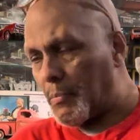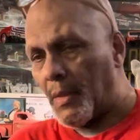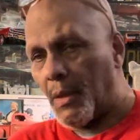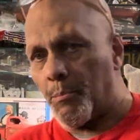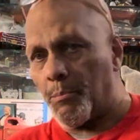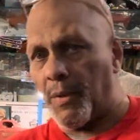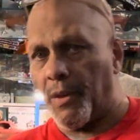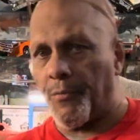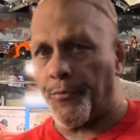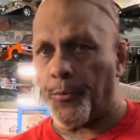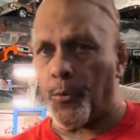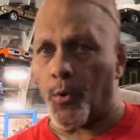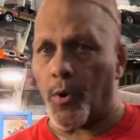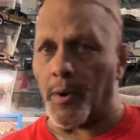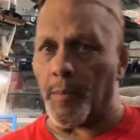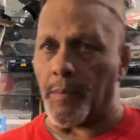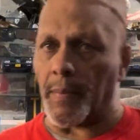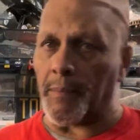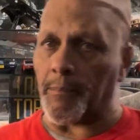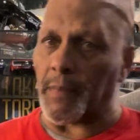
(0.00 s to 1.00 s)
before
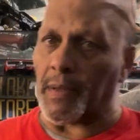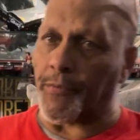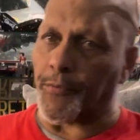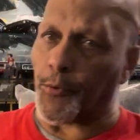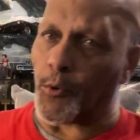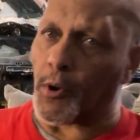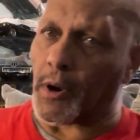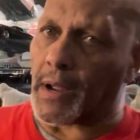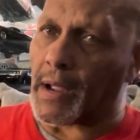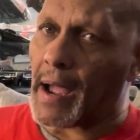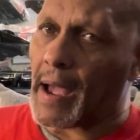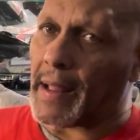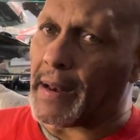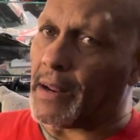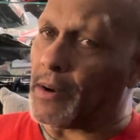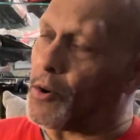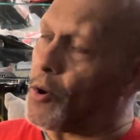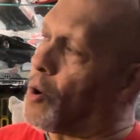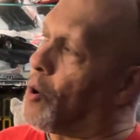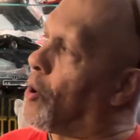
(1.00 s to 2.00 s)
it got
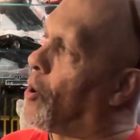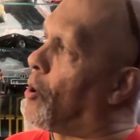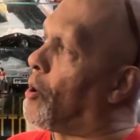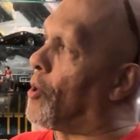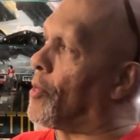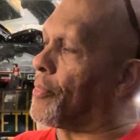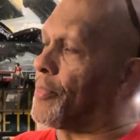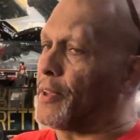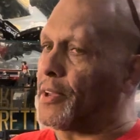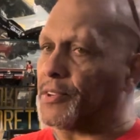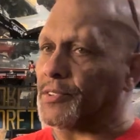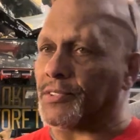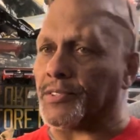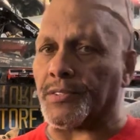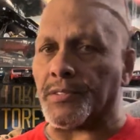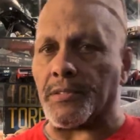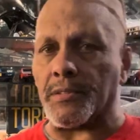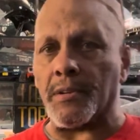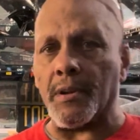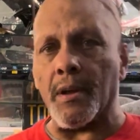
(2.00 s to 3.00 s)
into all
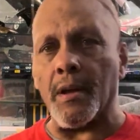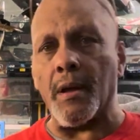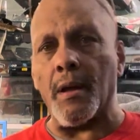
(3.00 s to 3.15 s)
this